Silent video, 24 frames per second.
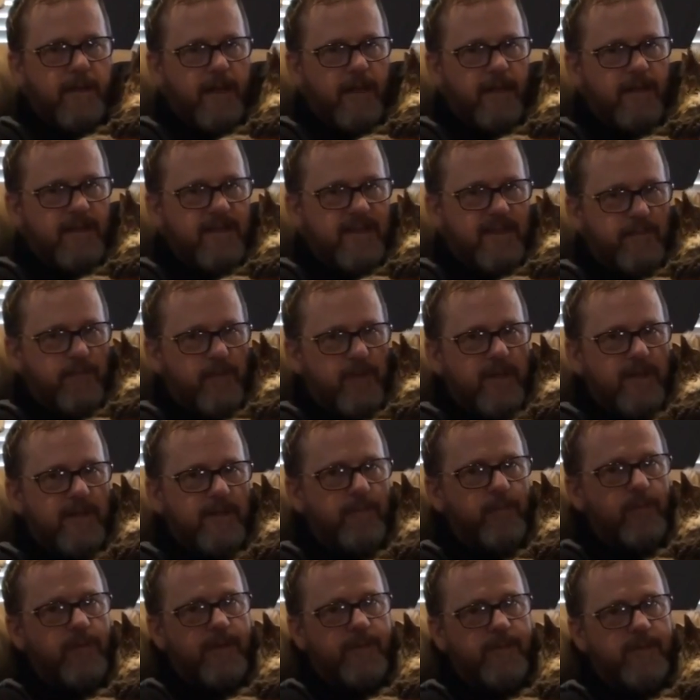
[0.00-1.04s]
and spray the
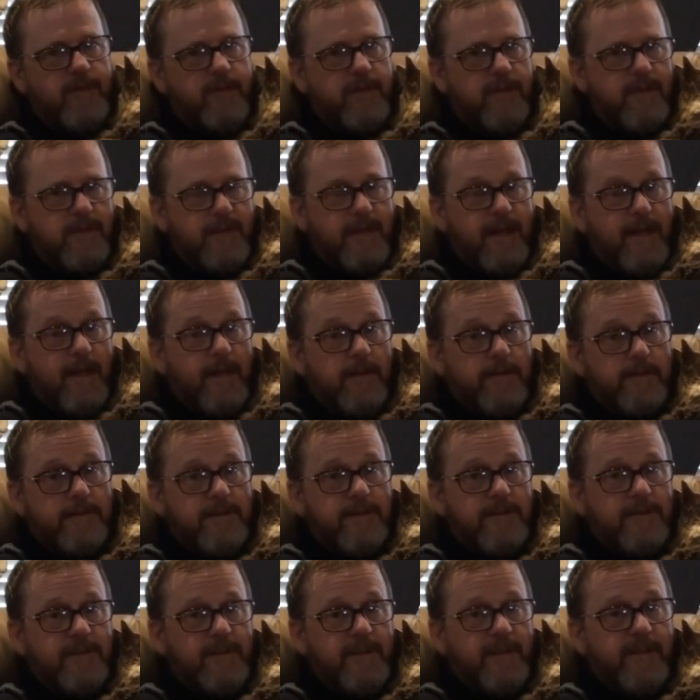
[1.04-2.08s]
perimeter of the house
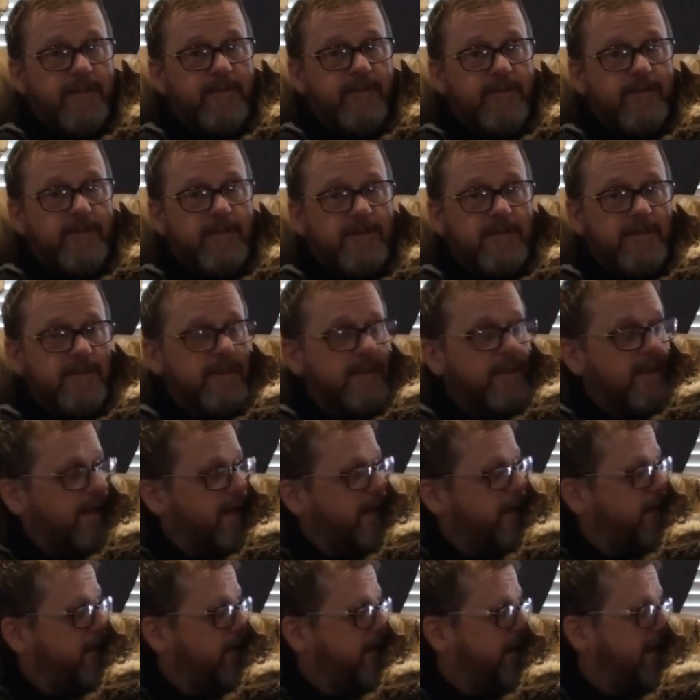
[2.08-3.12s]
to see
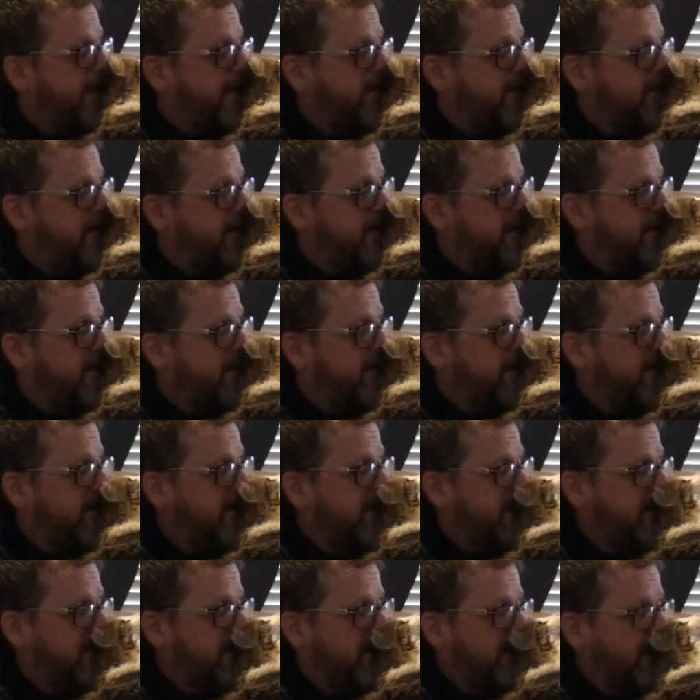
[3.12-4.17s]
if I can catch any of the
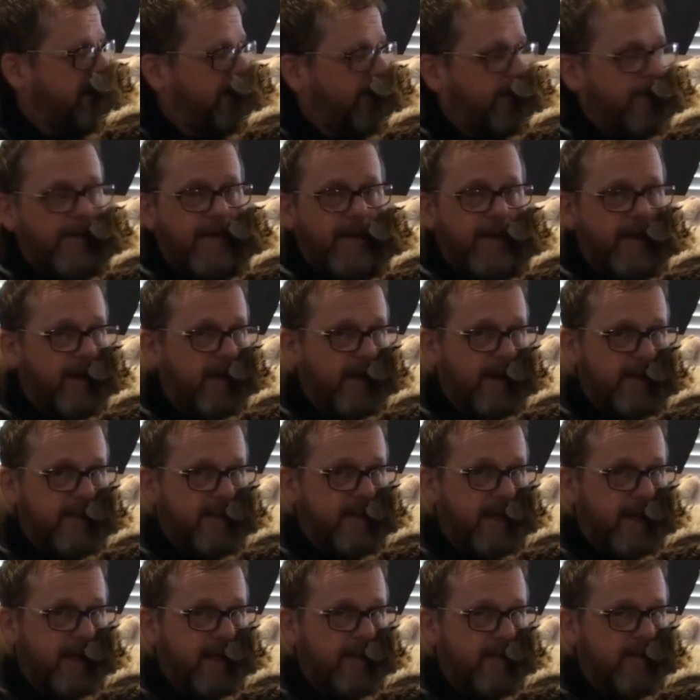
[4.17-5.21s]

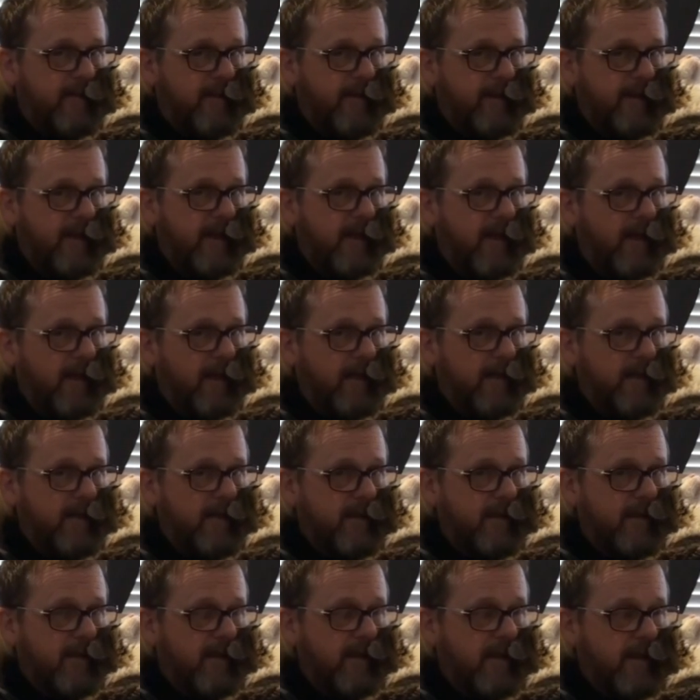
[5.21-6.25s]
ants entering the house.
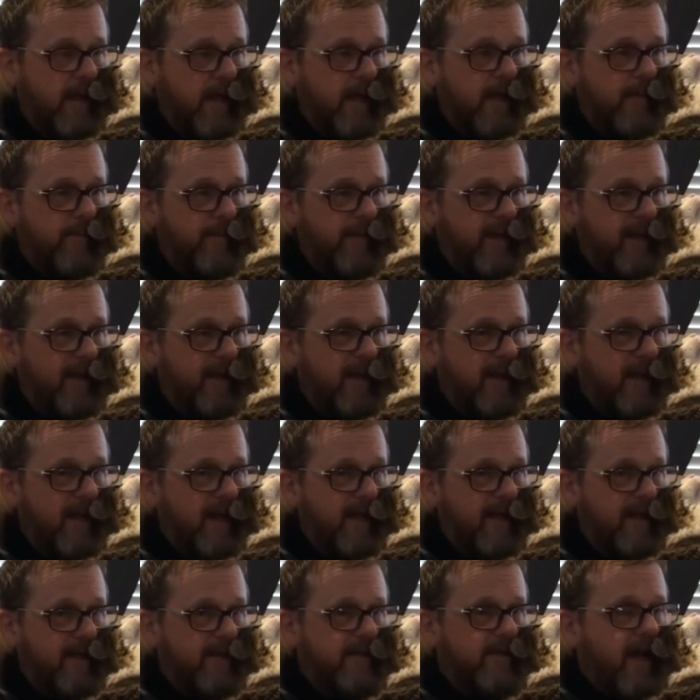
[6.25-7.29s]
Yeah.
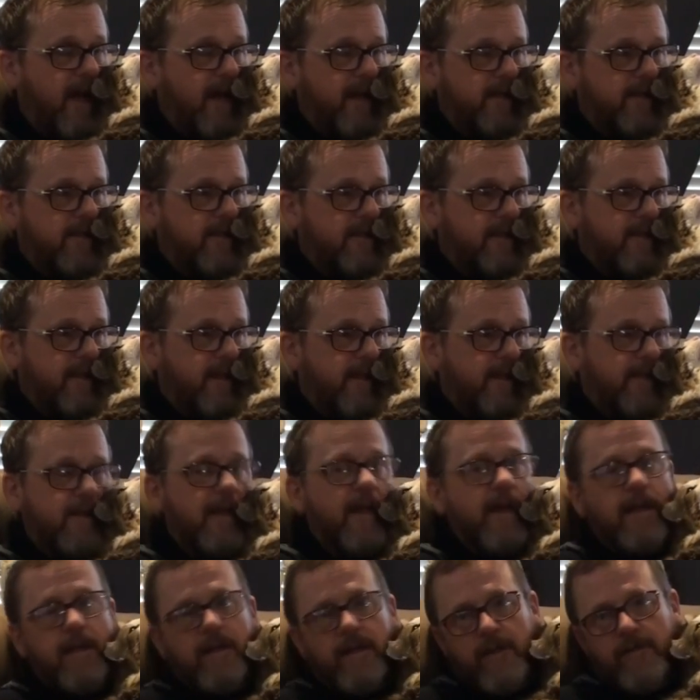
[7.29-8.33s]
I, I just think
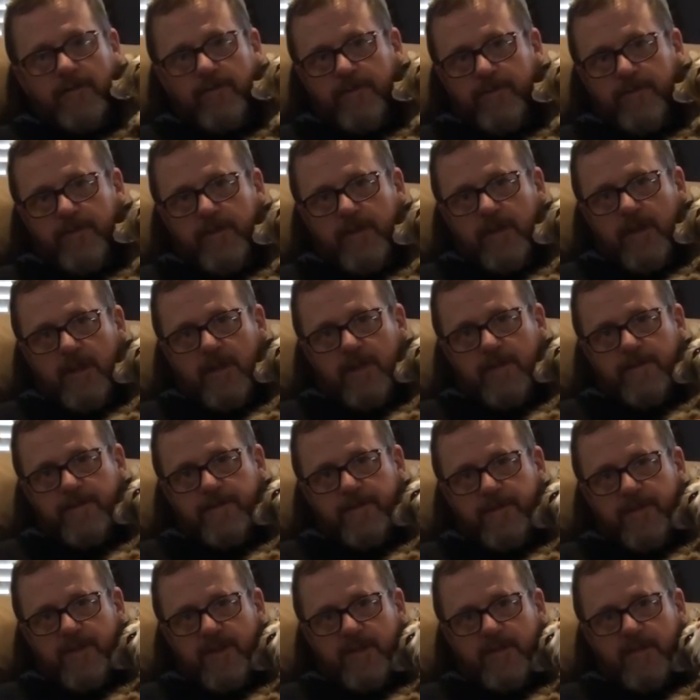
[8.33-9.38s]
that if if
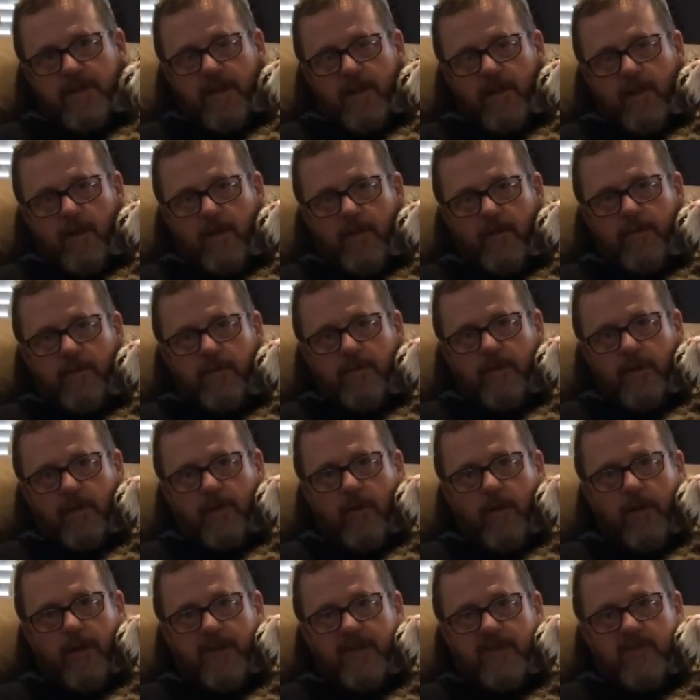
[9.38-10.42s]
it's uh, the
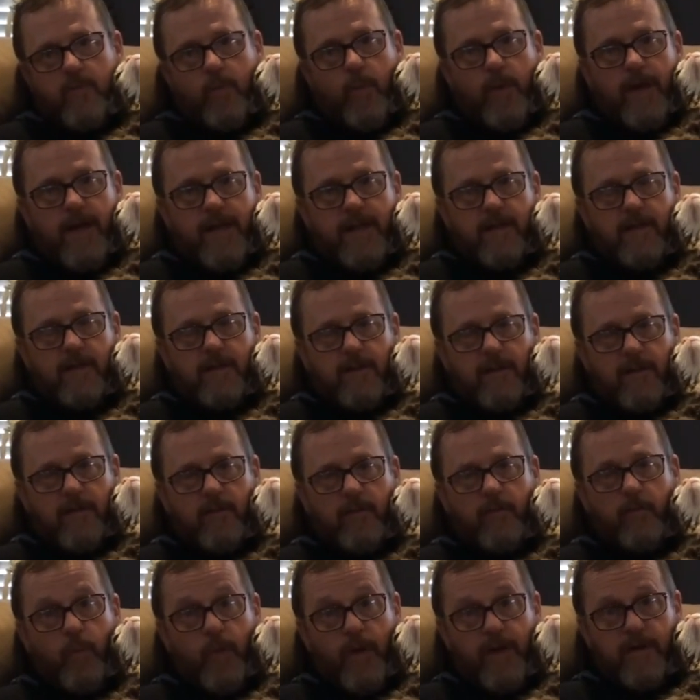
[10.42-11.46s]
lawn is wet or
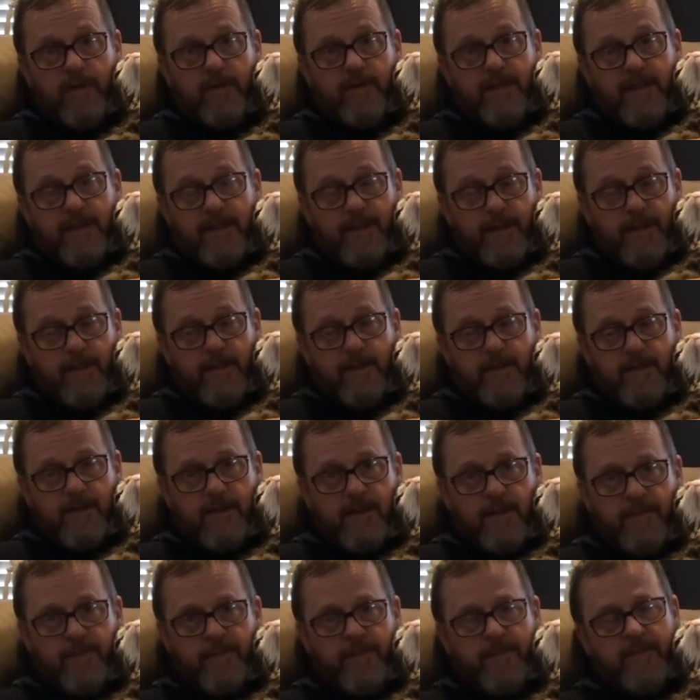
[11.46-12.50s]
wetter than it is,
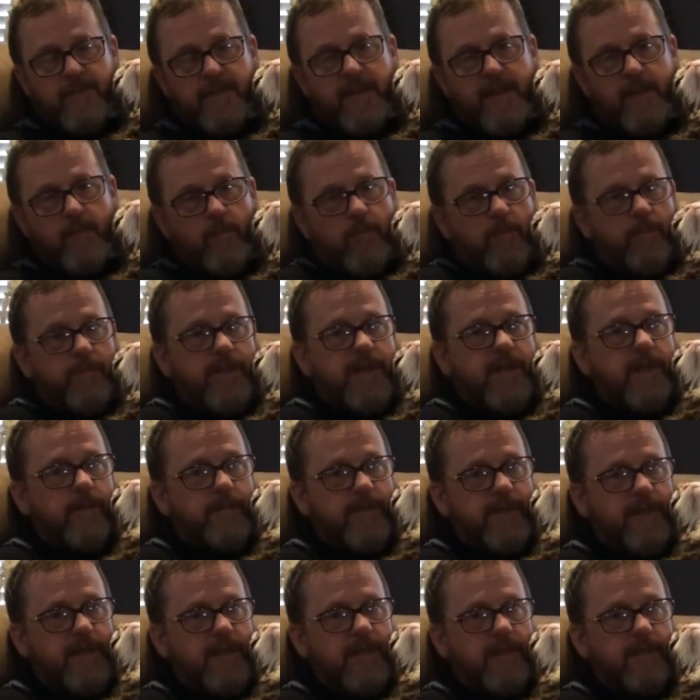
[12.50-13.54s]
they won't be
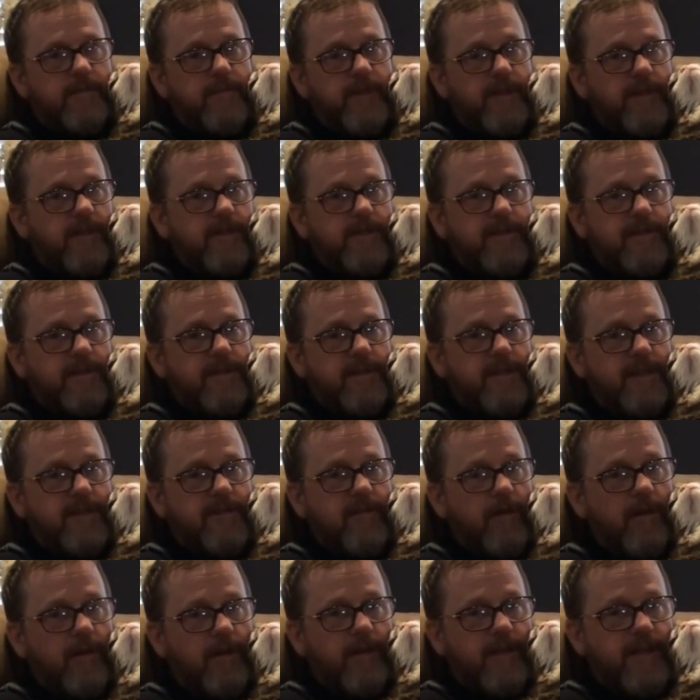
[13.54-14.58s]
coming in because that's
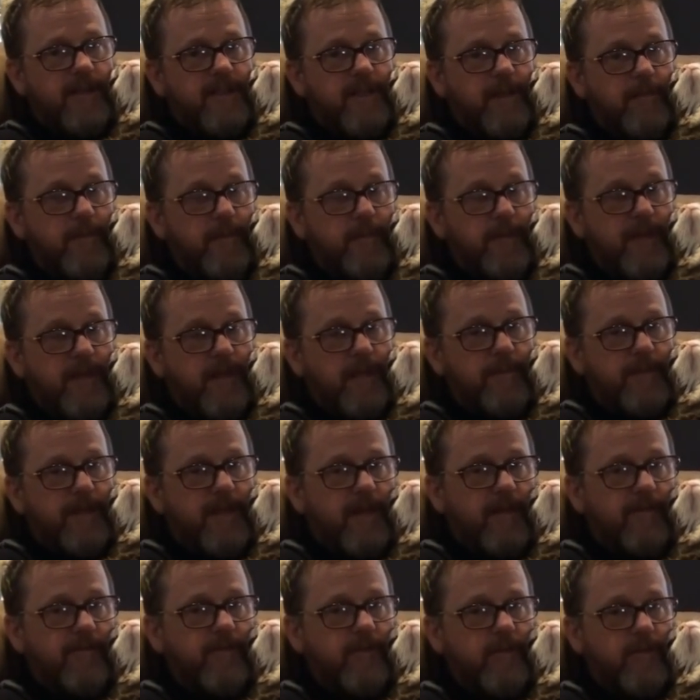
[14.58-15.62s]
all they seem to be coming
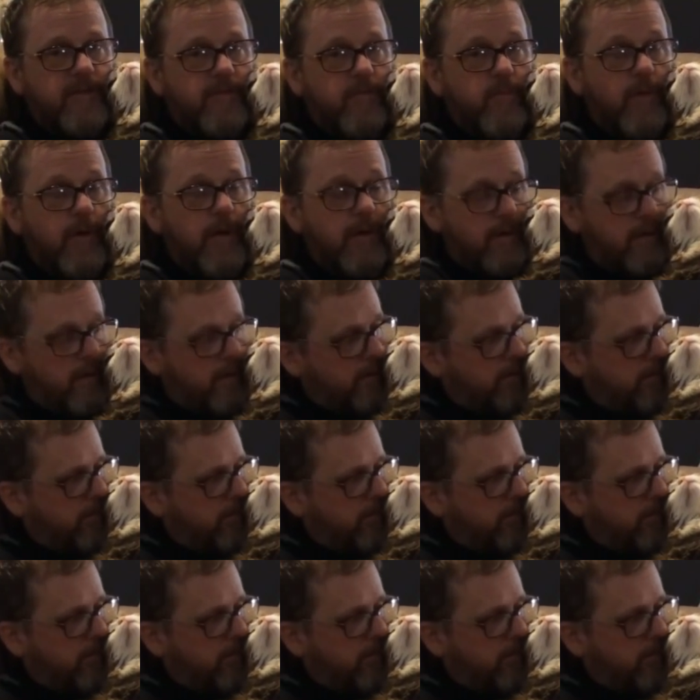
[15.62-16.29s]
after is water.